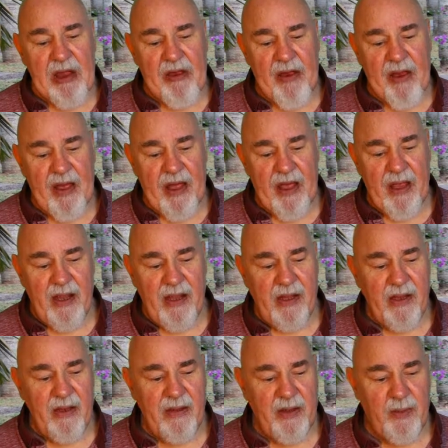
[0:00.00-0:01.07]
the
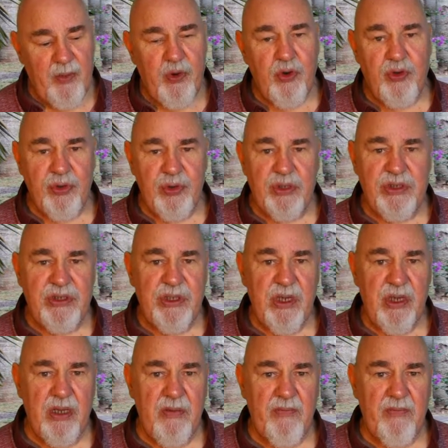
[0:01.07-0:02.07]
prunes,